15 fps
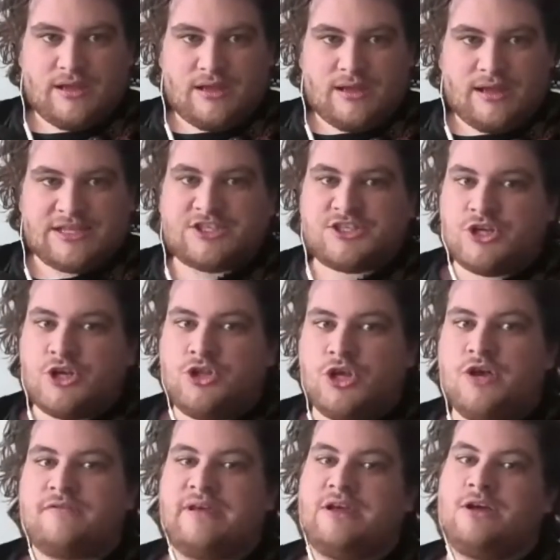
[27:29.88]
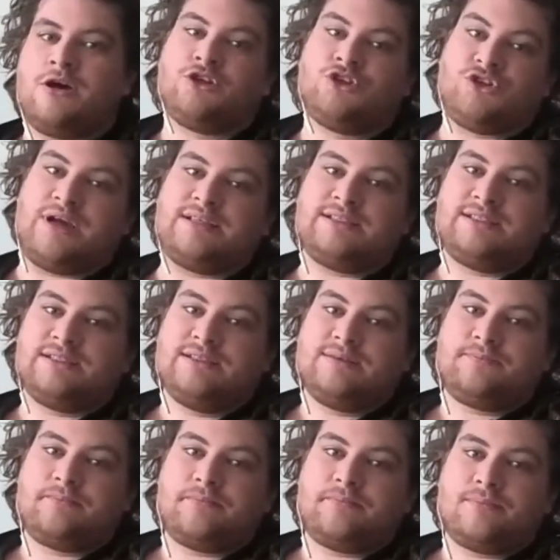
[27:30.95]
It's an unnerving contrast.
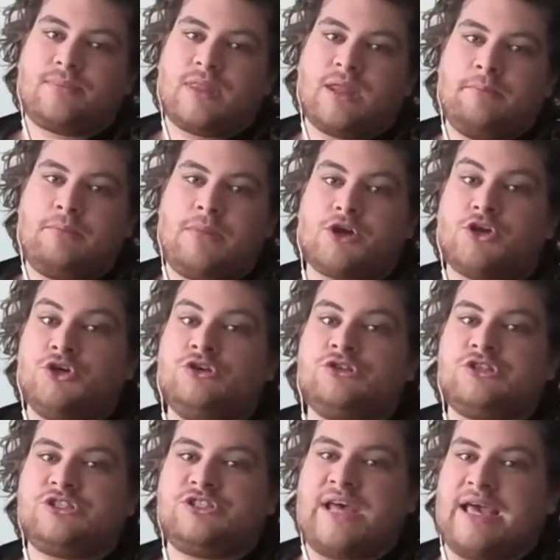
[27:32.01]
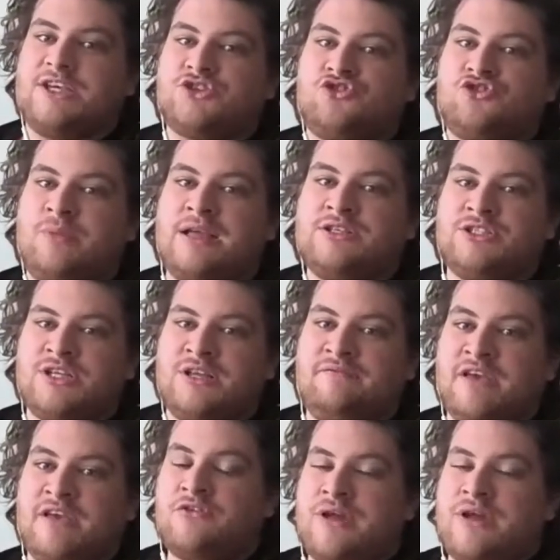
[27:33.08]
Marcuse's text remains as
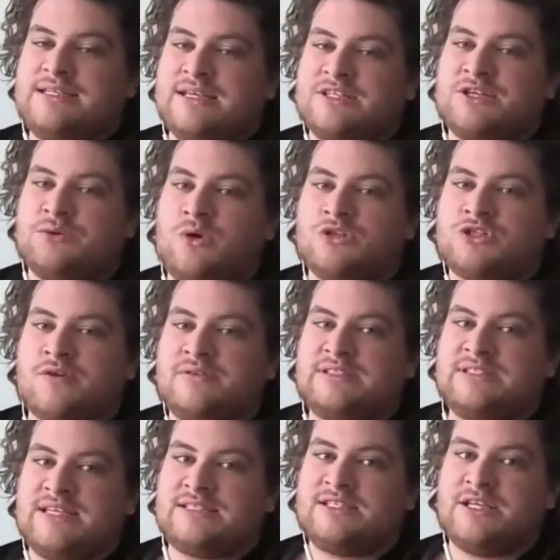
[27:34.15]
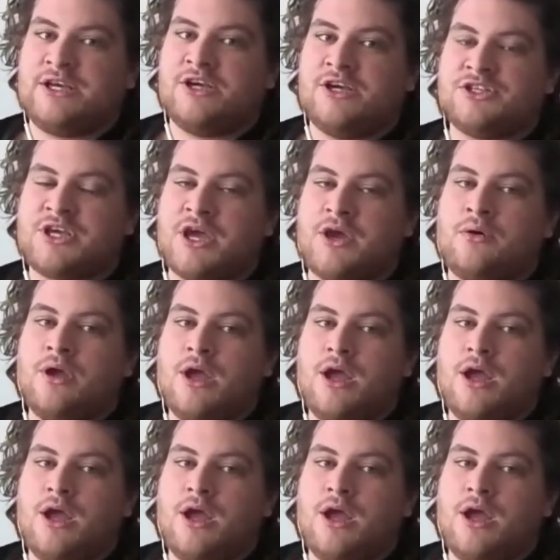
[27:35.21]
invigorating as it was over 60 years ago,